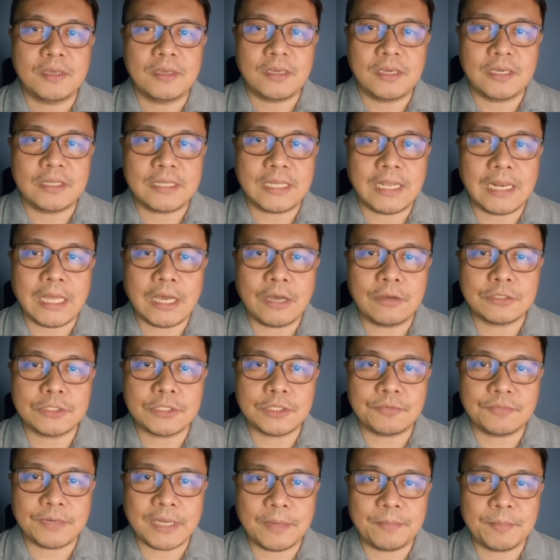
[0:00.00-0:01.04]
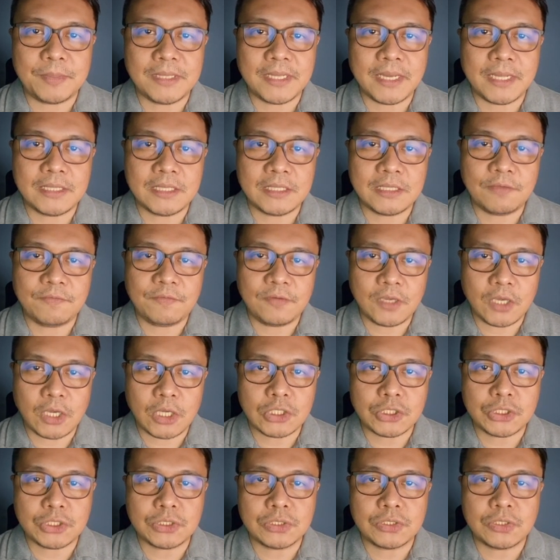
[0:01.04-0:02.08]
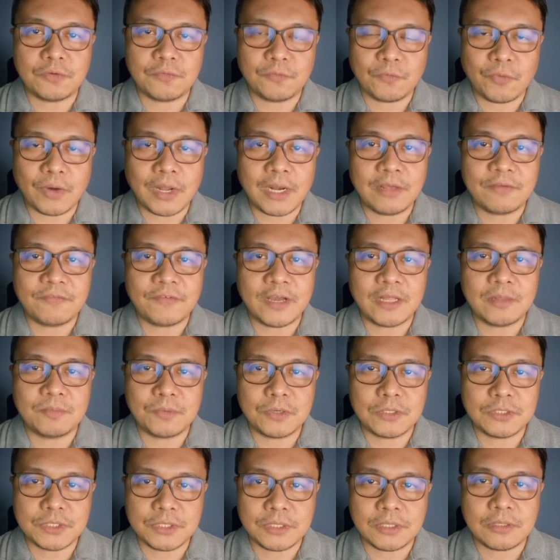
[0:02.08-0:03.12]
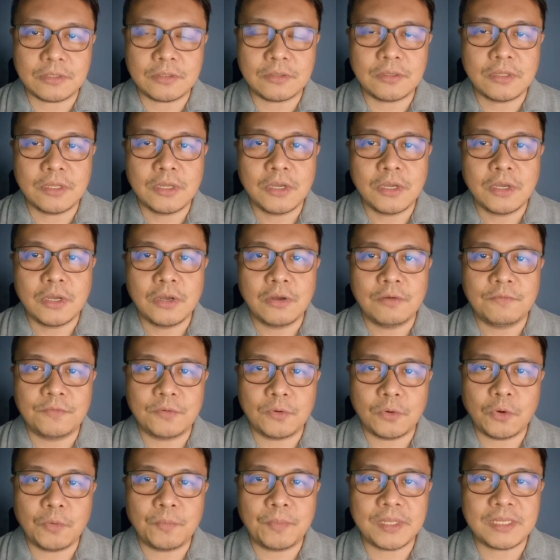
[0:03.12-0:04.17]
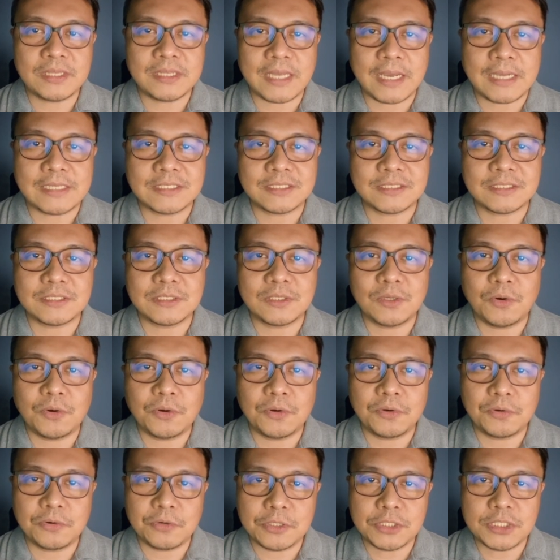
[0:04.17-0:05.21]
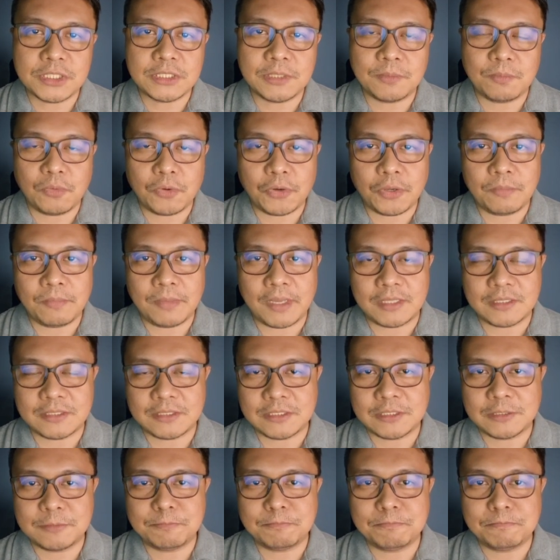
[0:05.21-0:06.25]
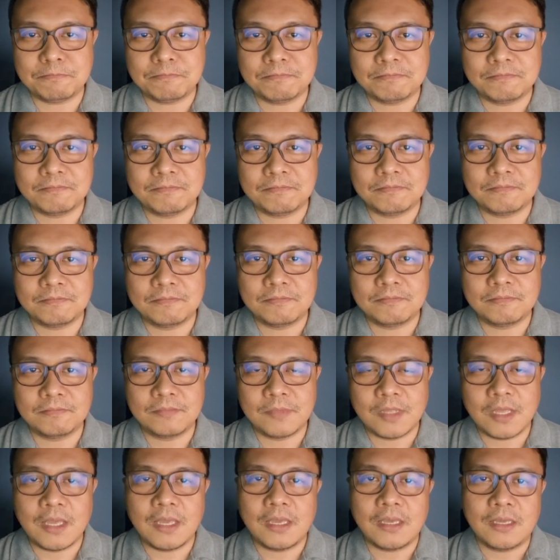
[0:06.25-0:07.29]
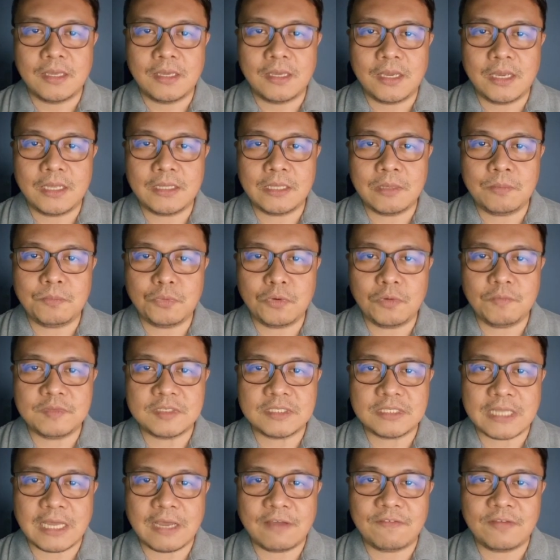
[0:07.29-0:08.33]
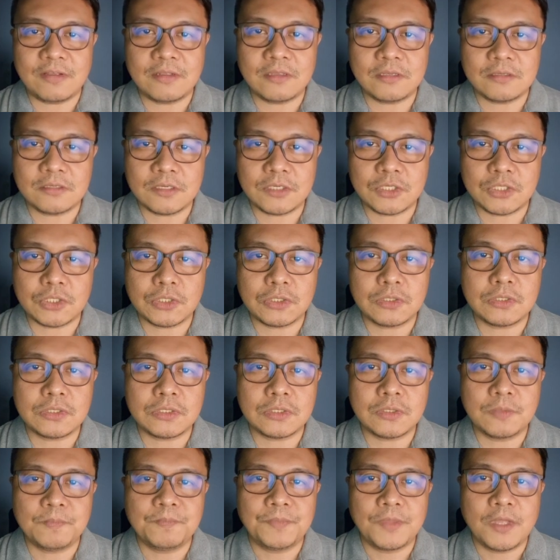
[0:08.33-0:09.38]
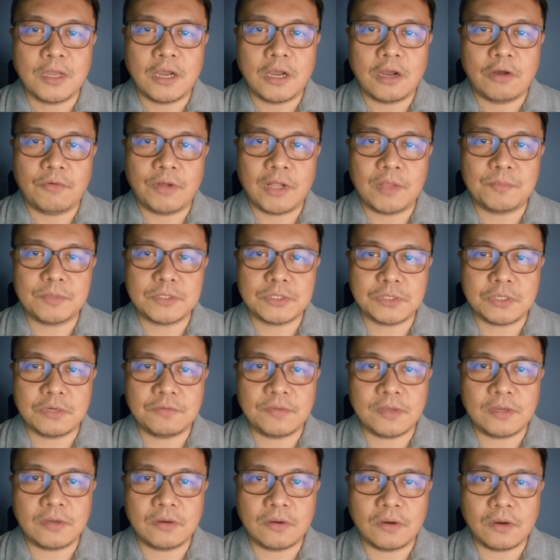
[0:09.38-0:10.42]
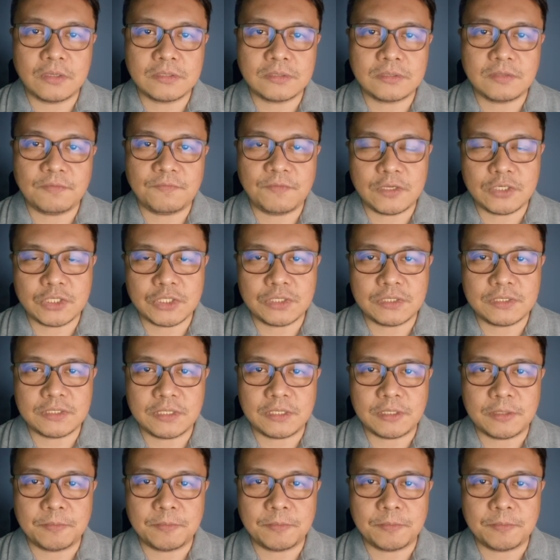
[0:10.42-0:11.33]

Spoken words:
it allows rapid identification of qualified personnel for open tasks or urgent deployments. It improves staffing decisions while preserving cost efficiency.